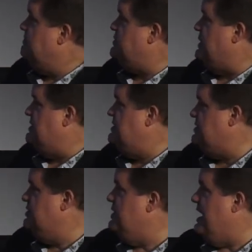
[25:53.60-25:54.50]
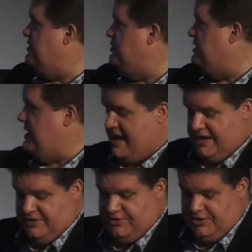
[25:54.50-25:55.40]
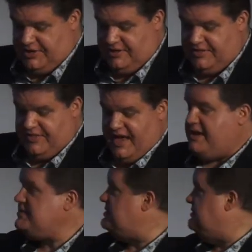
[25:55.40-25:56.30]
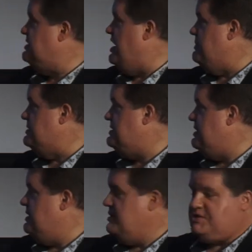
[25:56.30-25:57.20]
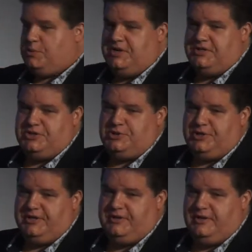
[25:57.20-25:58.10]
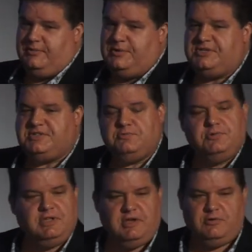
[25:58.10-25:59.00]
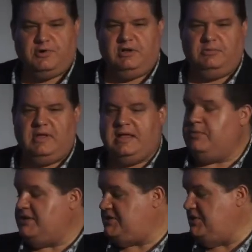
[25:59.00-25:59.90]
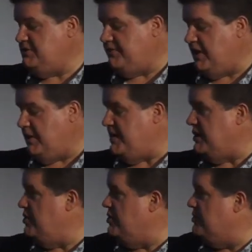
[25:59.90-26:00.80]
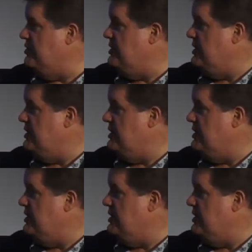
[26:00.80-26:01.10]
between 200 and 13,000 times sweeter than sugar, which is really incredible, and we're still developing the